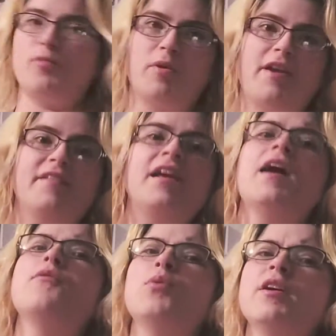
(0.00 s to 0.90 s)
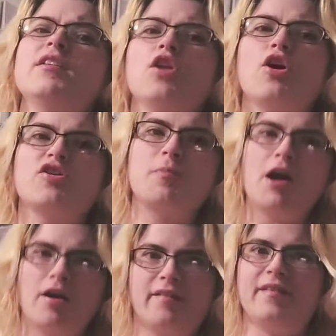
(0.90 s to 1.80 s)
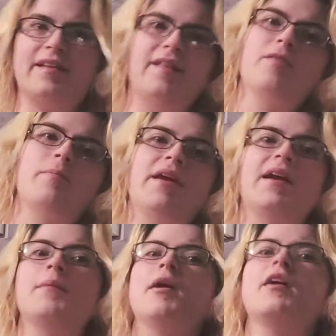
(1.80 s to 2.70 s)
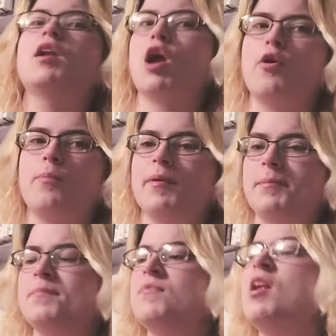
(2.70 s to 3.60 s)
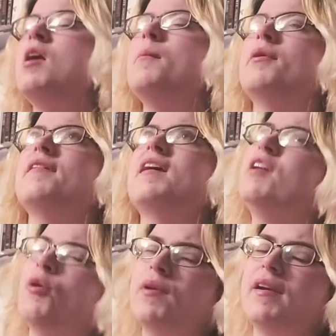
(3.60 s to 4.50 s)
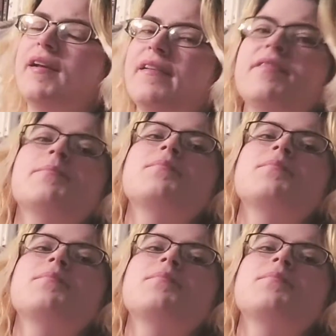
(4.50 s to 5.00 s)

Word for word: a surprise. And I have one large box that's like this big I'm not going to open because I know what it is.